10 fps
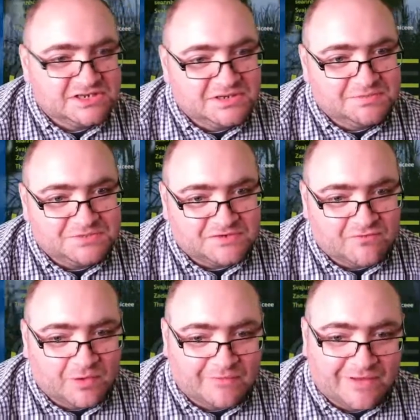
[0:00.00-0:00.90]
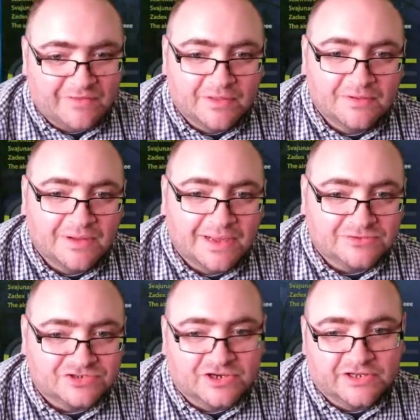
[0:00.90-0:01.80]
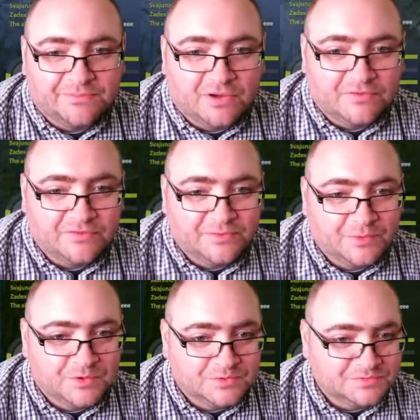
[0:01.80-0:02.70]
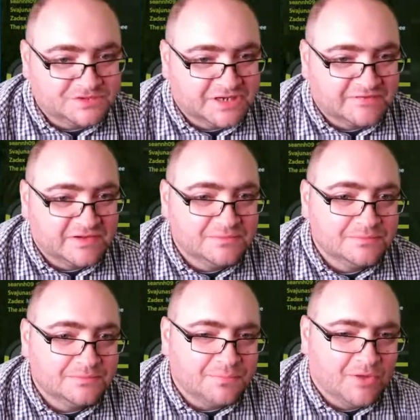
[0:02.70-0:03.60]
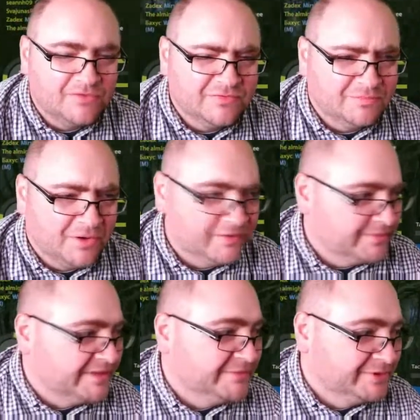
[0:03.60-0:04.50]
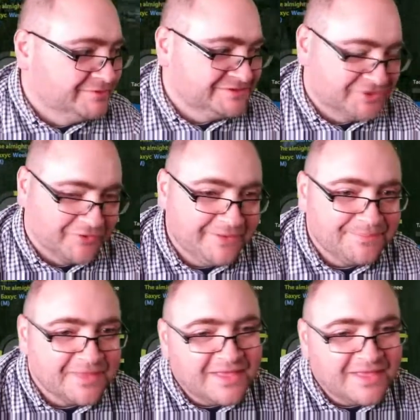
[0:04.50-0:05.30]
Just following around the outside of the pond. We'll just have a pond. I mean the boot. Sorry.